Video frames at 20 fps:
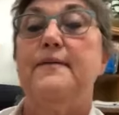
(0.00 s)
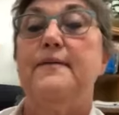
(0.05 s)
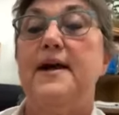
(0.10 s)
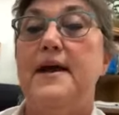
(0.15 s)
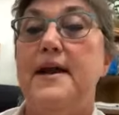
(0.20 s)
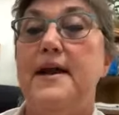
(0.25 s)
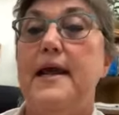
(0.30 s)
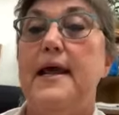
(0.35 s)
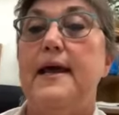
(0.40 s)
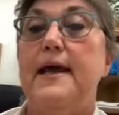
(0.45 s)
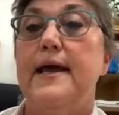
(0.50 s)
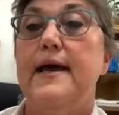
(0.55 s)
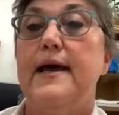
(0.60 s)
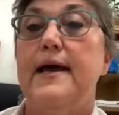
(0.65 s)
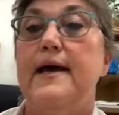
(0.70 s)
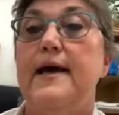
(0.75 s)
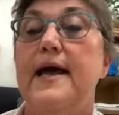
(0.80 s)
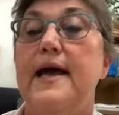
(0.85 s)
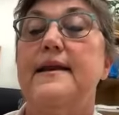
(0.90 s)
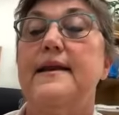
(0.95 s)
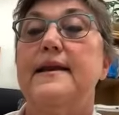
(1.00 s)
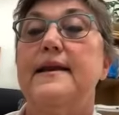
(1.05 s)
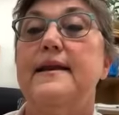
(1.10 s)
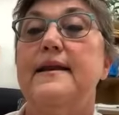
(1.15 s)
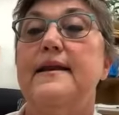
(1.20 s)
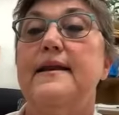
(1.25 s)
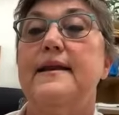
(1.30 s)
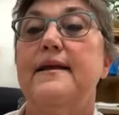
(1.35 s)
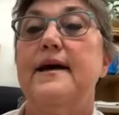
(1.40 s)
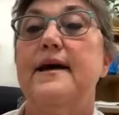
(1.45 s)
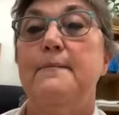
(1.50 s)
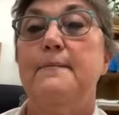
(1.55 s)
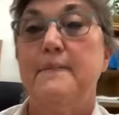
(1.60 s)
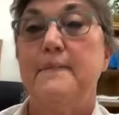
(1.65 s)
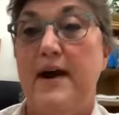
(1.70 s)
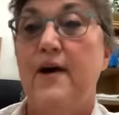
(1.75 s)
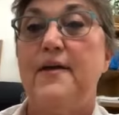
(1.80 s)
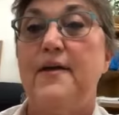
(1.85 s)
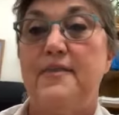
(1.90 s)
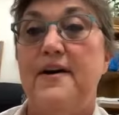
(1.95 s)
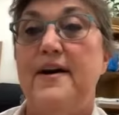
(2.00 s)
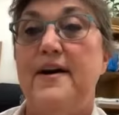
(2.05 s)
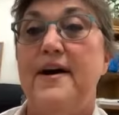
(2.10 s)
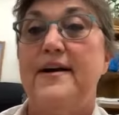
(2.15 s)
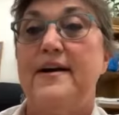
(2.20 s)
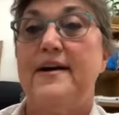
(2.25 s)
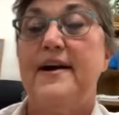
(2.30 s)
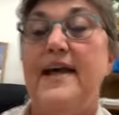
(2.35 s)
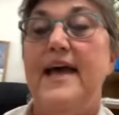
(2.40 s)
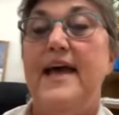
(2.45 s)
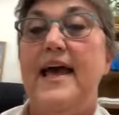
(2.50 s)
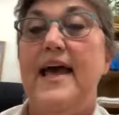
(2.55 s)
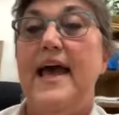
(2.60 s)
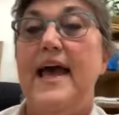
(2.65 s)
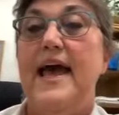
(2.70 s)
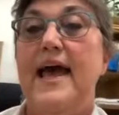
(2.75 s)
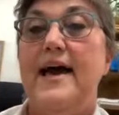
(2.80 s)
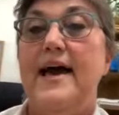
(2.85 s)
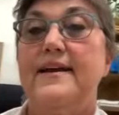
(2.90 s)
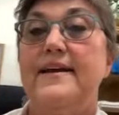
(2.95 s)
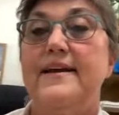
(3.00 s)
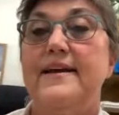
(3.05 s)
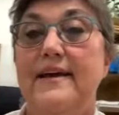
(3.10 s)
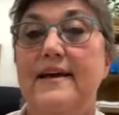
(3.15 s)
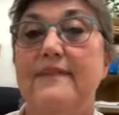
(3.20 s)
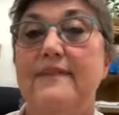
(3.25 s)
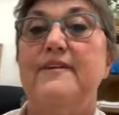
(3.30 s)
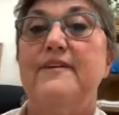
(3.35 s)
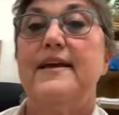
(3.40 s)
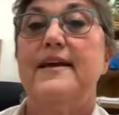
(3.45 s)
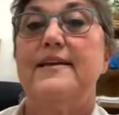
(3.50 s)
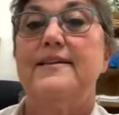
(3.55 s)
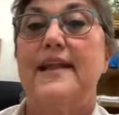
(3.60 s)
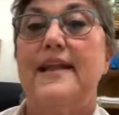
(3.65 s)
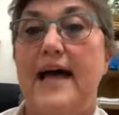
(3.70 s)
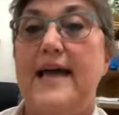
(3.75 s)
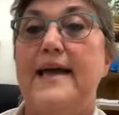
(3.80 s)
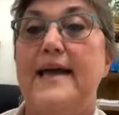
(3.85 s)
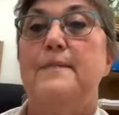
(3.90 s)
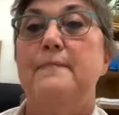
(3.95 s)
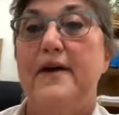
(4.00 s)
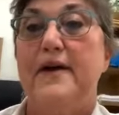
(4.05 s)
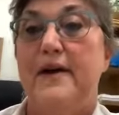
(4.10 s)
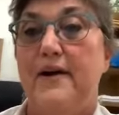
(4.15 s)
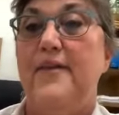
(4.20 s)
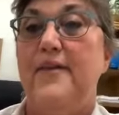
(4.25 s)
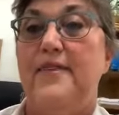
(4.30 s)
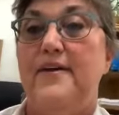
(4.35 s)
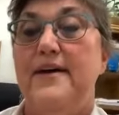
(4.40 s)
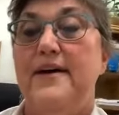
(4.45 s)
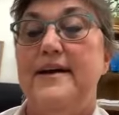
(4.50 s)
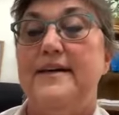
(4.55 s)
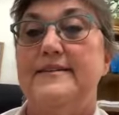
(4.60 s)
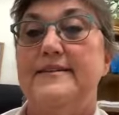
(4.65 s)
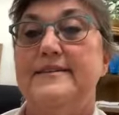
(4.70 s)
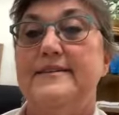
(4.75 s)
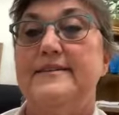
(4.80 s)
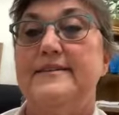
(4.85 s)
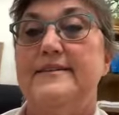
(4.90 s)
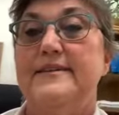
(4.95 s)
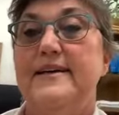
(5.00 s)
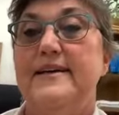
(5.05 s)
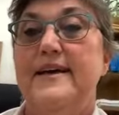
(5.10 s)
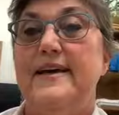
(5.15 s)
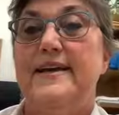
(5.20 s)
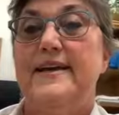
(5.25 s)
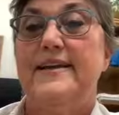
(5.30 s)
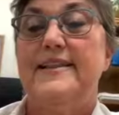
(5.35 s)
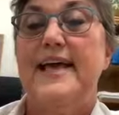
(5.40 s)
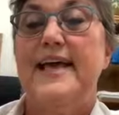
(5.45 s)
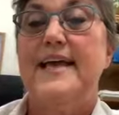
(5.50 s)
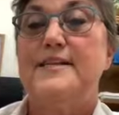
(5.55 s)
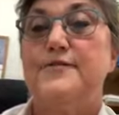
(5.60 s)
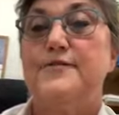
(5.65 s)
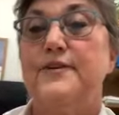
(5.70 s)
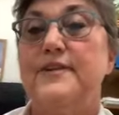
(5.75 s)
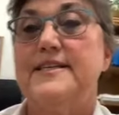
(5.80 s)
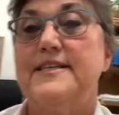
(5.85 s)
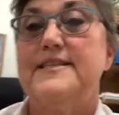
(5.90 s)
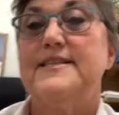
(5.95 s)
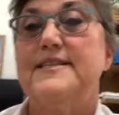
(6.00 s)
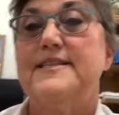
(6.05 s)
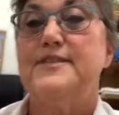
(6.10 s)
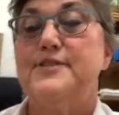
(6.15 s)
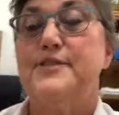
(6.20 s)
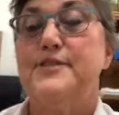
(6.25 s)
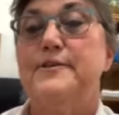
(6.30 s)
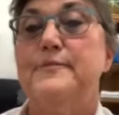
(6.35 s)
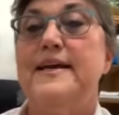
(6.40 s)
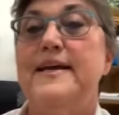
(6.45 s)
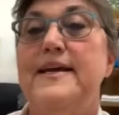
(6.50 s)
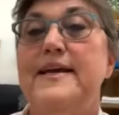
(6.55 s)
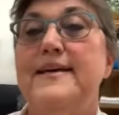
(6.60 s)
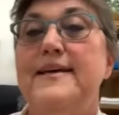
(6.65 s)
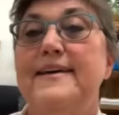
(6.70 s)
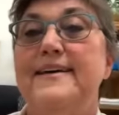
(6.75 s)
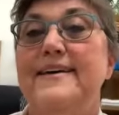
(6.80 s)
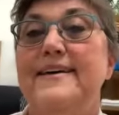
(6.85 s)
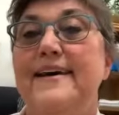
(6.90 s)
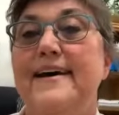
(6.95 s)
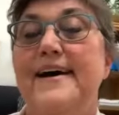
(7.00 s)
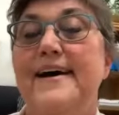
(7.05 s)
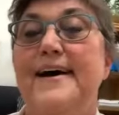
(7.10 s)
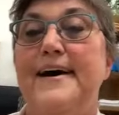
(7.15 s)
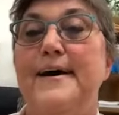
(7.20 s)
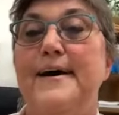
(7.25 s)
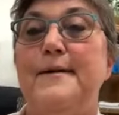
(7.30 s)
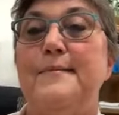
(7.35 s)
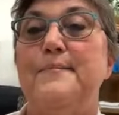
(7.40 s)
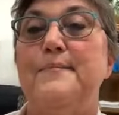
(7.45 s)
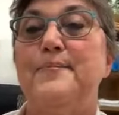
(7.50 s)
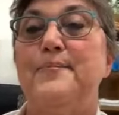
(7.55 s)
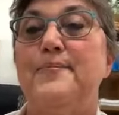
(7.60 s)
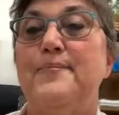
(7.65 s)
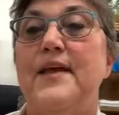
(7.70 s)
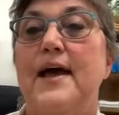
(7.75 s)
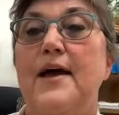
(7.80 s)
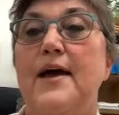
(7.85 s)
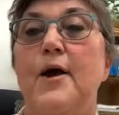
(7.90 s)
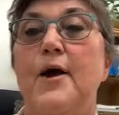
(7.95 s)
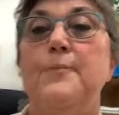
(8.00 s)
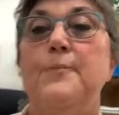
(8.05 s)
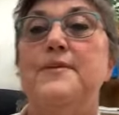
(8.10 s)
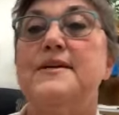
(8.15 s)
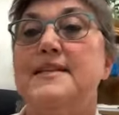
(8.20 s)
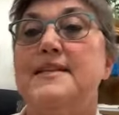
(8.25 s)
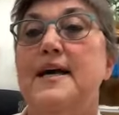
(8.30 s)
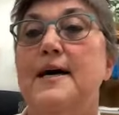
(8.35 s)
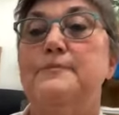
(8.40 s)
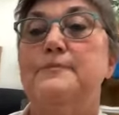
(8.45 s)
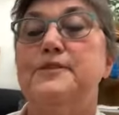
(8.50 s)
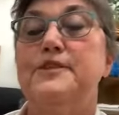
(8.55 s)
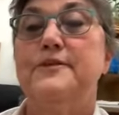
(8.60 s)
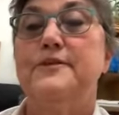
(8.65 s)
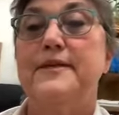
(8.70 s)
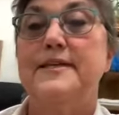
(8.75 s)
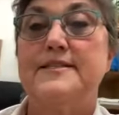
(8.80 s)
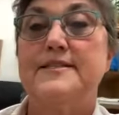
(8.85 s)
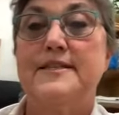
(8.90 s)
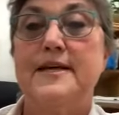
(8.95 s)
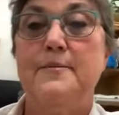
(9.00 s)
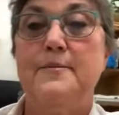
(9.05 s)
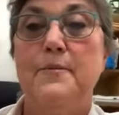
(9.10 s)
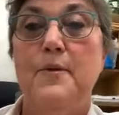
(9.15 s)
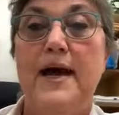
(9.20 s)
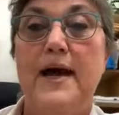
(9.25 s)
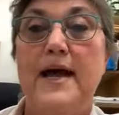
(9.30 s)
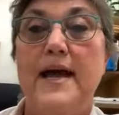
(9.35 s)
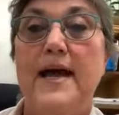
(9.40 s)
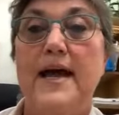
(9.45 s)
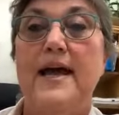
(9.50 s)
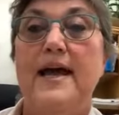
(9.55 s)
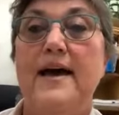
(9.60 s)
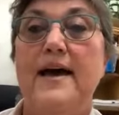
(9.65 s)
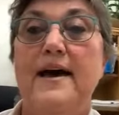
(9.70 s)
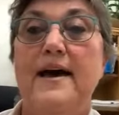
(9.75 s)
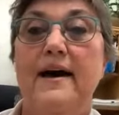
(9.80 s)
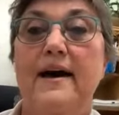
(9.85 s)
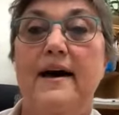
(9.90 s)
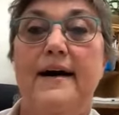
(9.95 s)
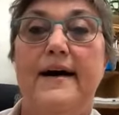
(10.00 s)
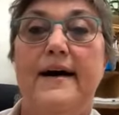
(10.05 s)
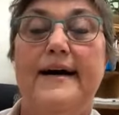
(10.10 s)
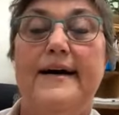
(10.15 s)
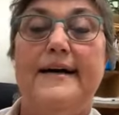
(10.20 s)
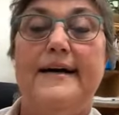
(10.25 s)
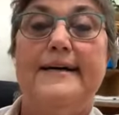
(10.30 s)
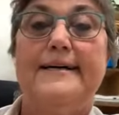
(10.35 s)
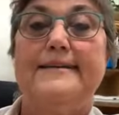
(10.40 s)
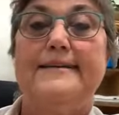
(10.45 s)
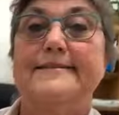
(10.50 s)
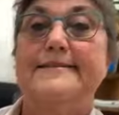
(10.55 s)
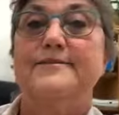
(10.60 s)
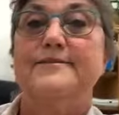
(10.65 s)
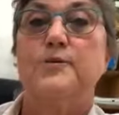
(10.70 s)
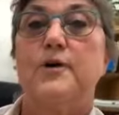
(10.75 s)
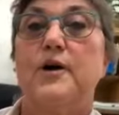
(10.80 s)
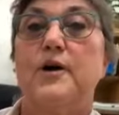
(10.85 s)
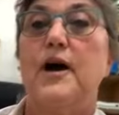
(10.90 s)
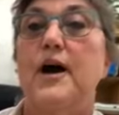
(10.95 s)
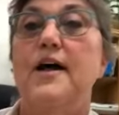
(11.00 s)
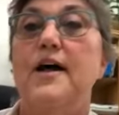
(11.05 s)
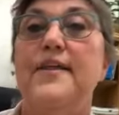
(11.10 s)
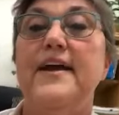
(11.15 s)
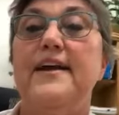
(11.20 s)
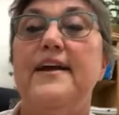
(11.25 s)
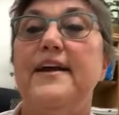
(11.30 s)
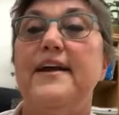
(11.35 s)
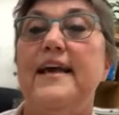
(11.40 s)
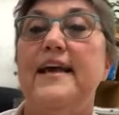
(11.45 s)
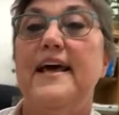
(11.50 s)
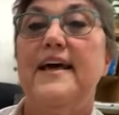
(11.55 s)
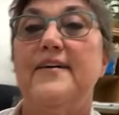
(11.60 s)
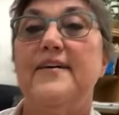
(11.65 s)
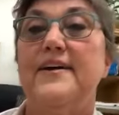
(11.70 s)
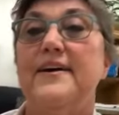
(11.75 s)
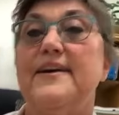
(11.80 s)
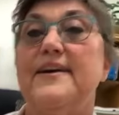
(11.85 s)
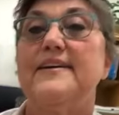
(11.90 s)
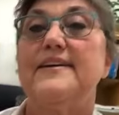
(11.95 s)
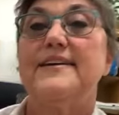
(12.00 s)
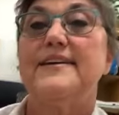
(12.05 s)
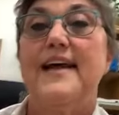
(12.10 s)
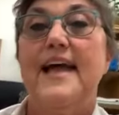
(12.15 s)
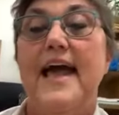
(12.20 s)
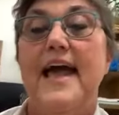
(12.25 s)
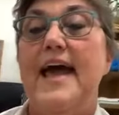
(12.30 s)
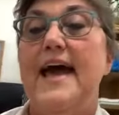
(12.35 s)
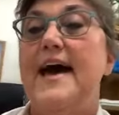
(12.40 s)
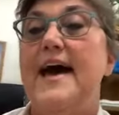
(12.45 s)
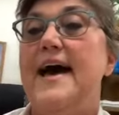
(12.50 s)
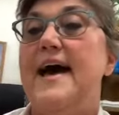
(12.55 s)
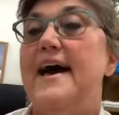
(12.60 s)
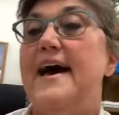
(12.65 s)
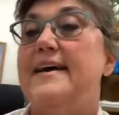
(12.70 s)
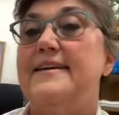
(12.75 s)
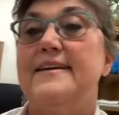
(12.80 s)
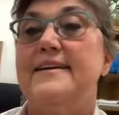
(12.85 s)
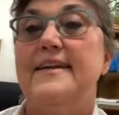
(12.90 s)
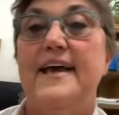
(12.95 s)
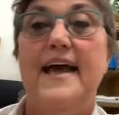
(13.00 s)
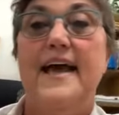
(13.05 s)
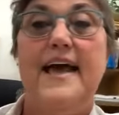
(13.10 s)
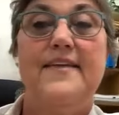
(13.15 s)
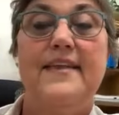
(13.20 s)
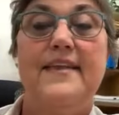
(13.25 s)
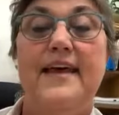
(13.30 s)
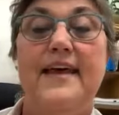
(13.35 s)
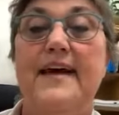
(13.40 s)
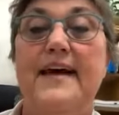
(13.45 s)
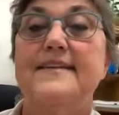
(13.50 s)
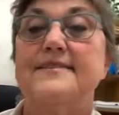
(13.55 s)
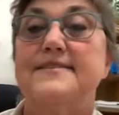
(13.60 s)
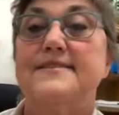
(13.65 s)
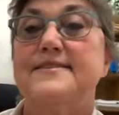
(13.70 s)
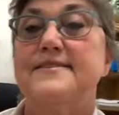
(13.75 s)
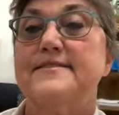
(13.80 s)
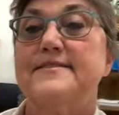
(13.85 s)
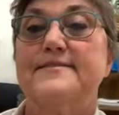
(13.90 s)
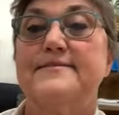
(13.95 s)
running and a marathon and giving like a marathon. Thanks for listening to me. I hope this helped you in some way. We're all there together and that's